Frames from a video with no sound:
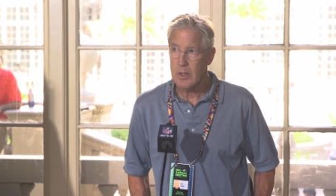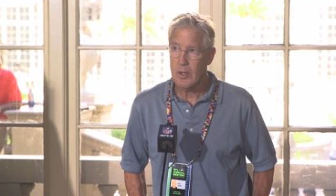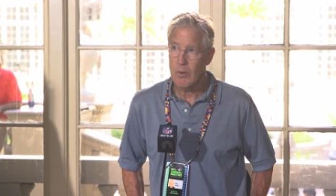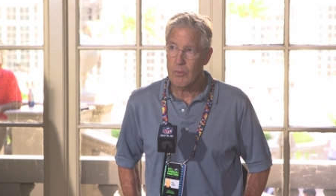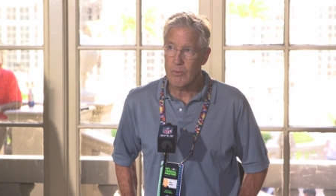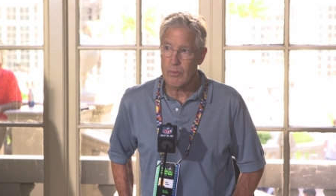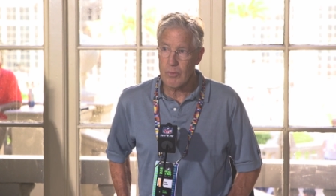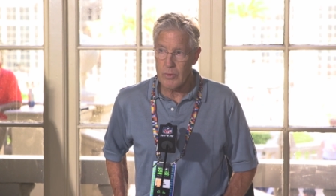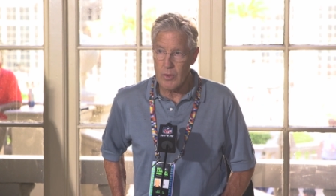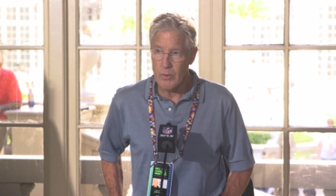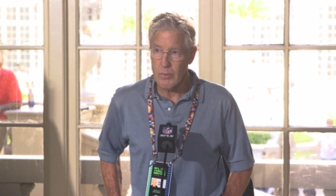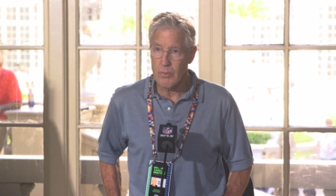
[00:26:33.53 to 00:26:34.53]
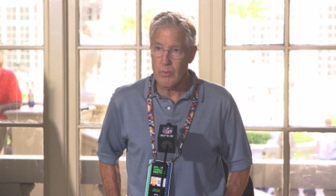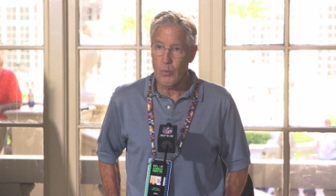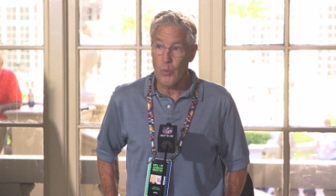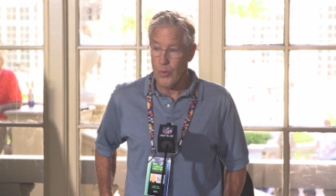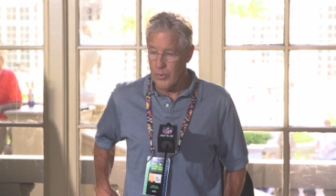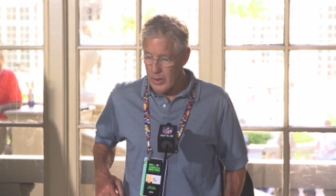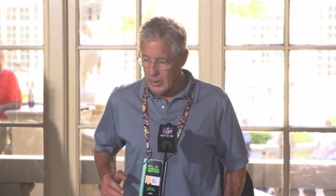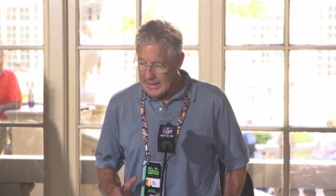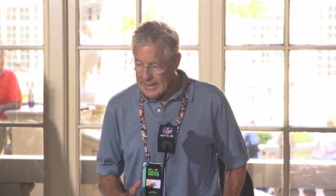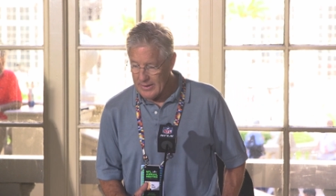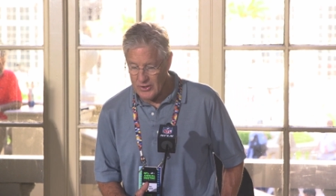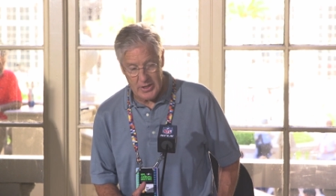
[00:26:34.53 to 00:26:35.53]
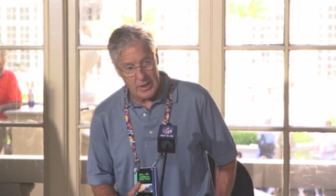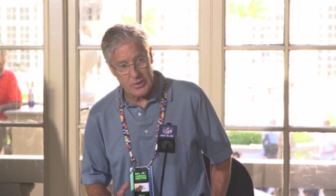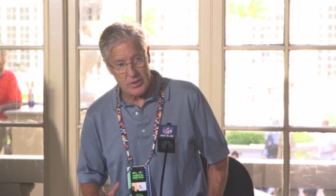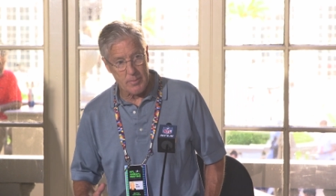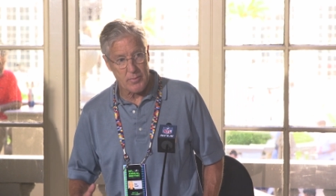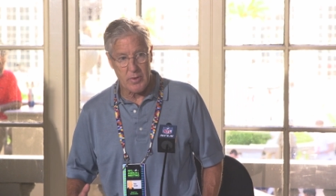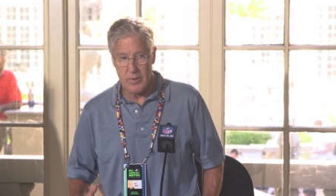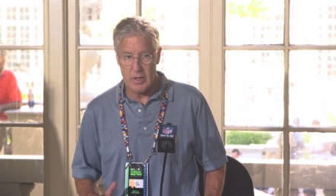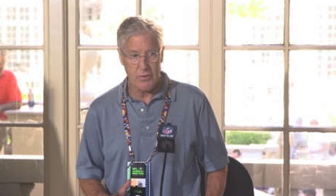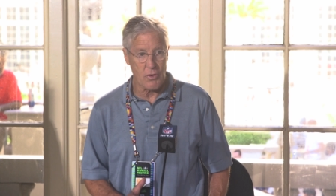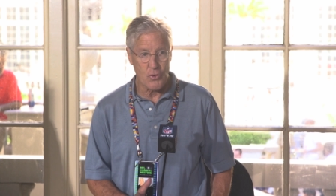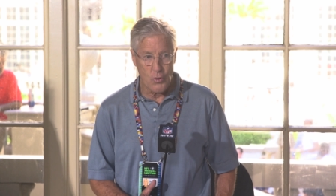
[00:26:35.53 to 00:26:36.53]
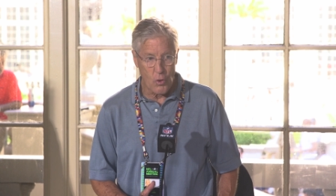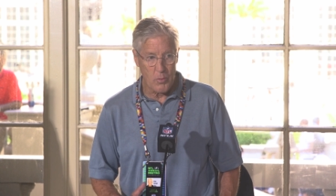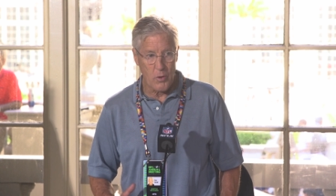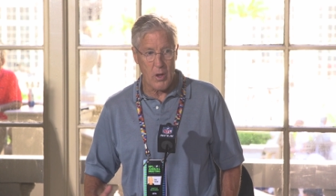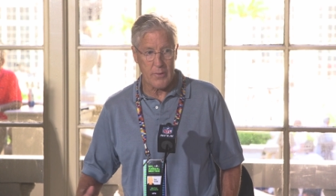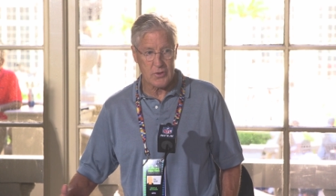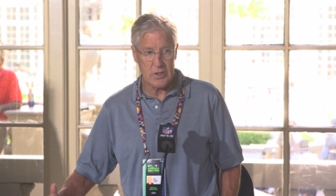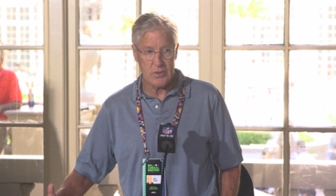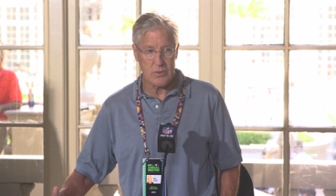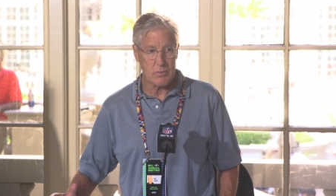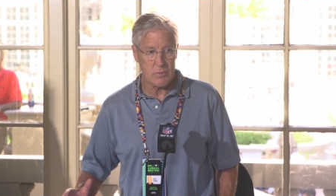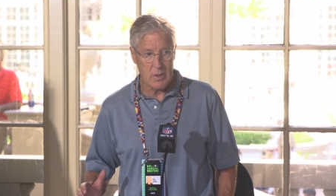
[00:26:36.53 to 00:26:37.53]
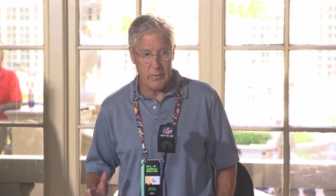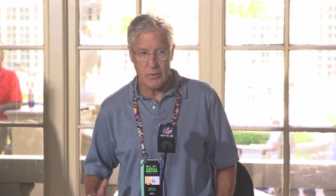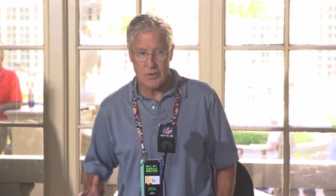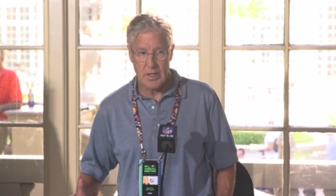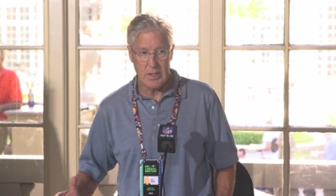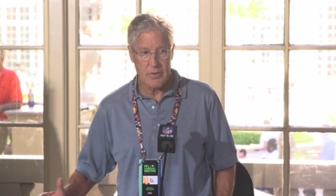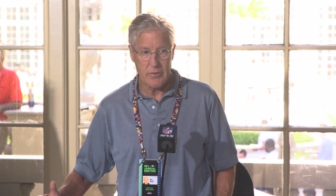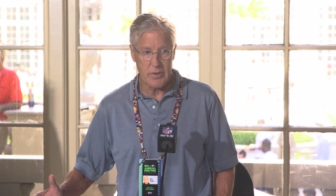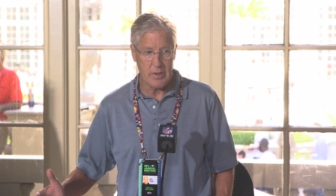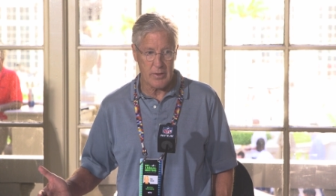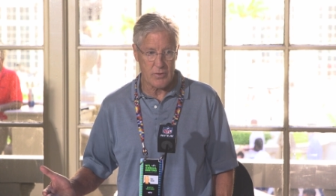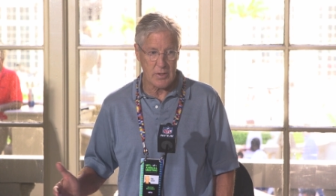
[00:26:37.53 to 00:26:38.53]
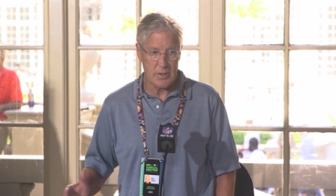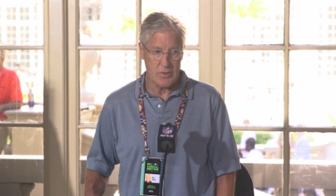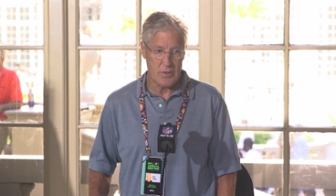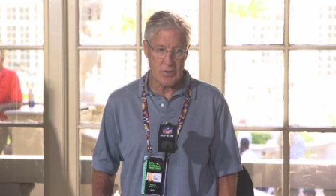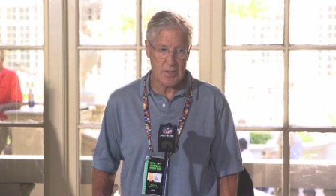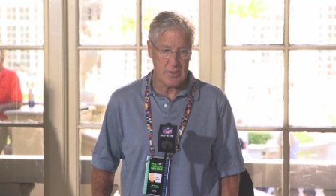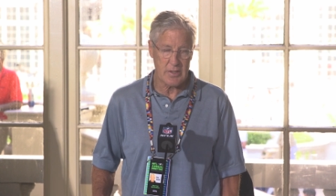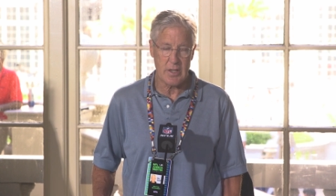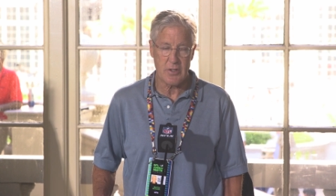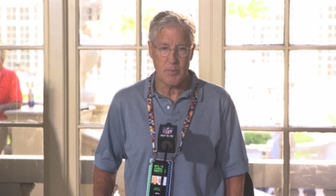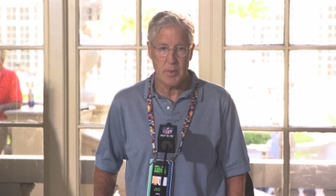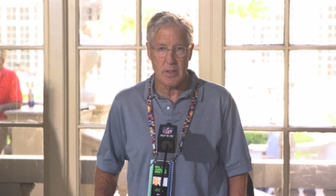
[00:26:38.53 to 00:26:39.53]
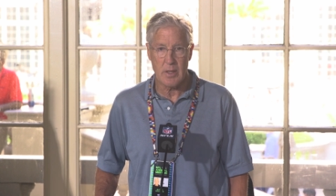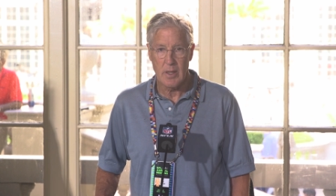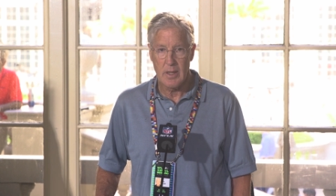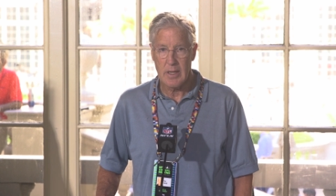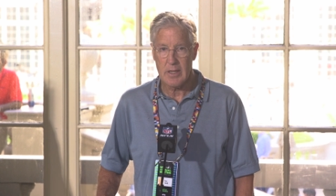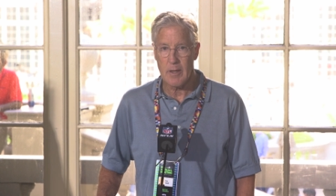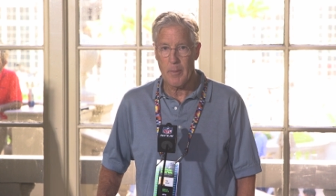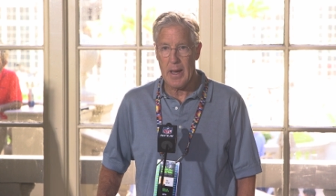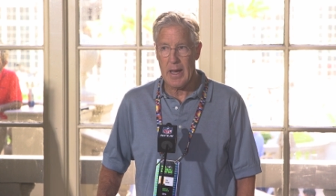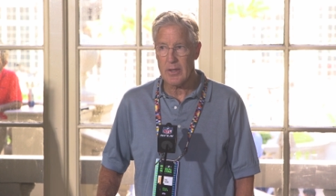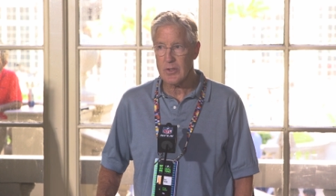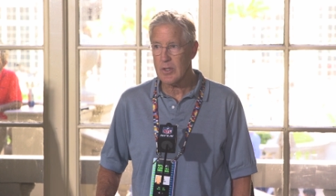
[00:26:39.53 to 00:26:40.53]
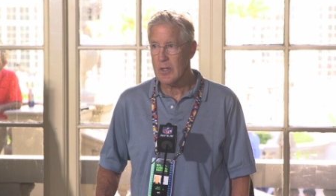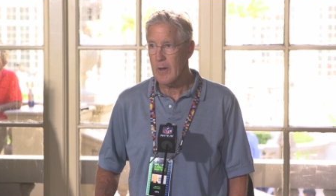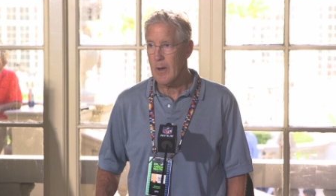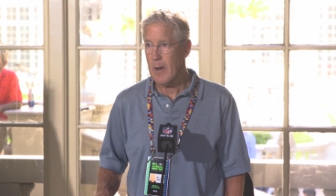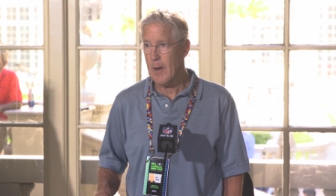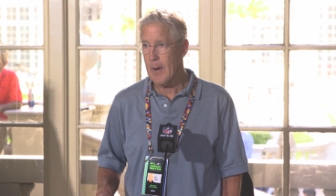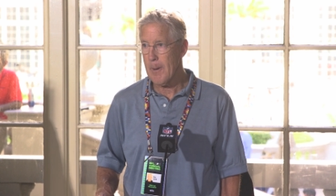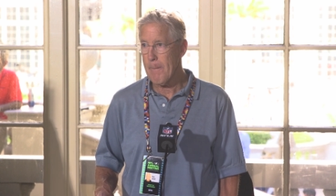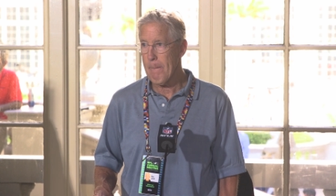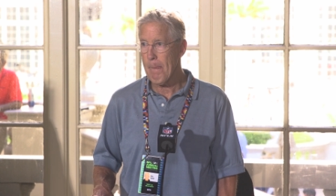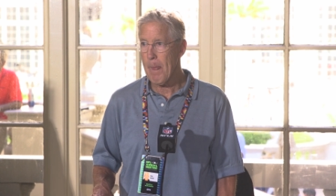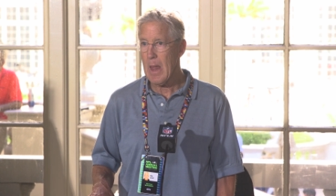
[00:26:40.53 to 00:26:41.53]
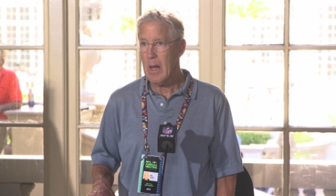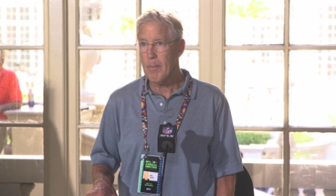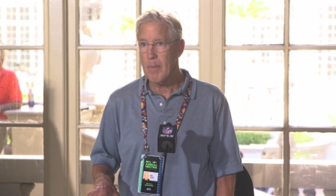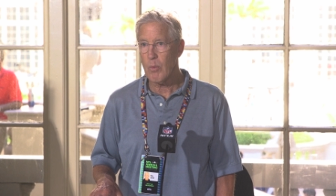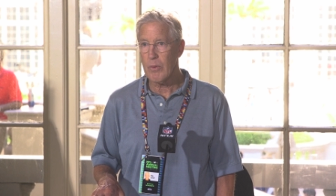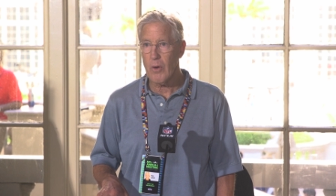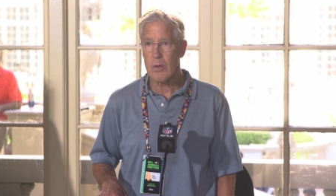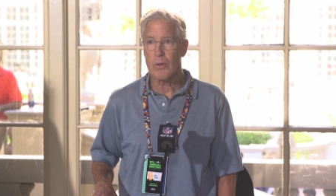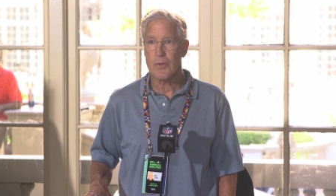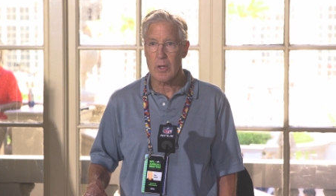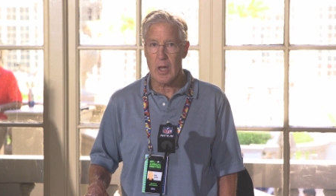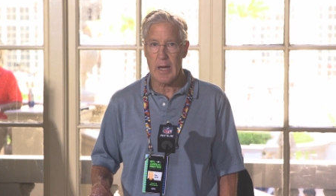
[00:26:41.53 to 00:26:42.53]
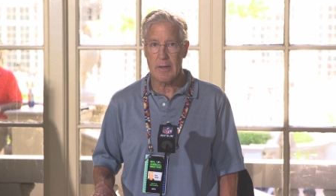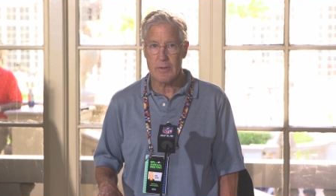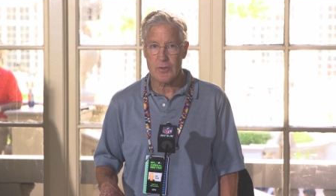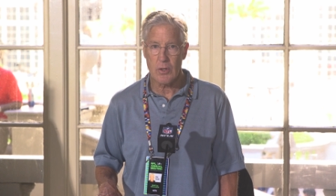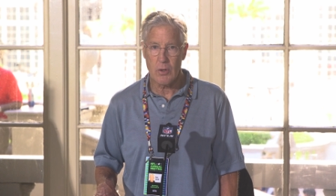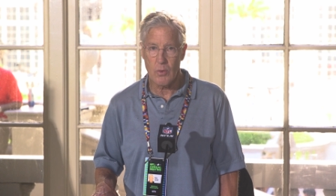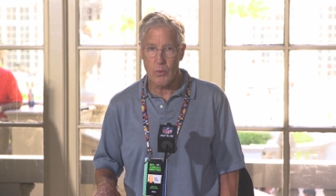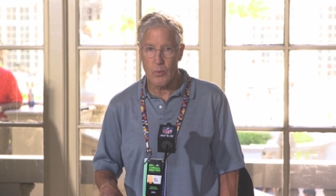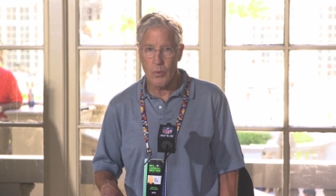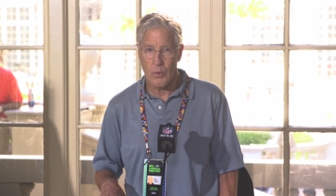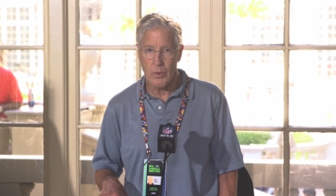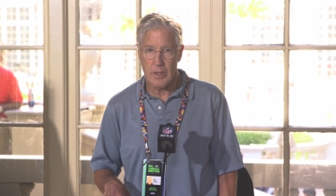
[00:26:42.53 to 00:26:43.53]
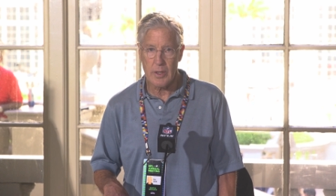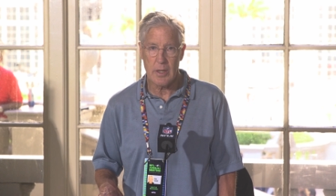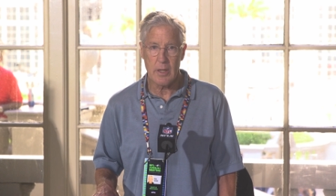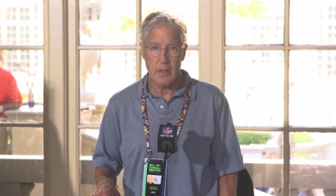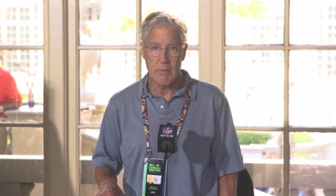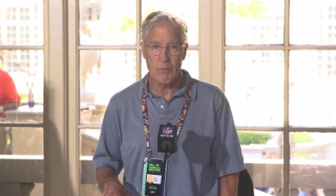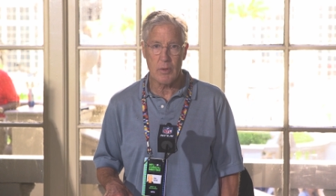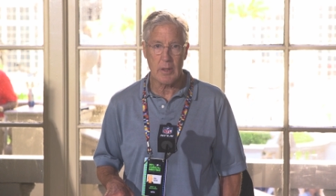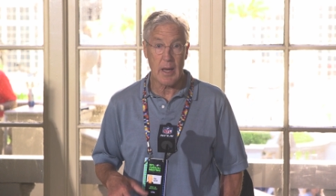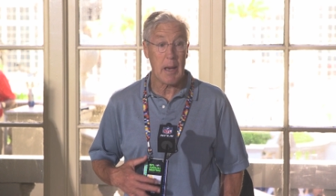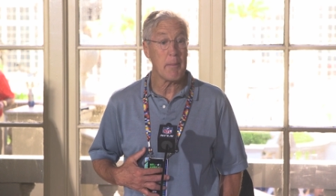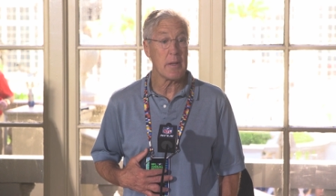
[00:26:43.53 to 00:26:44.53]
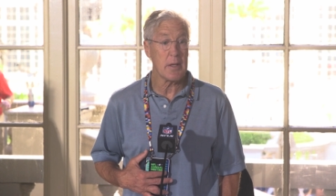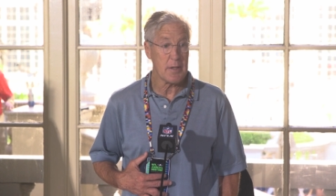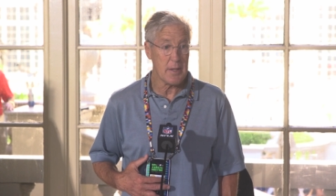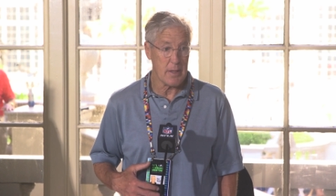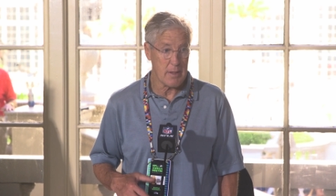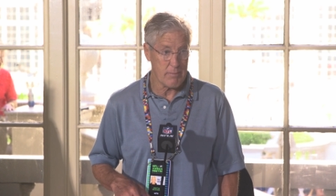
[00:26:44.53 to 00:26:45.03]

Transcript: you know, the league has set us up. It's a normal offseason. Every stage of it is, is just as it has been in the past. Um, but we've all learned a lot, and so we're in the really I'm in the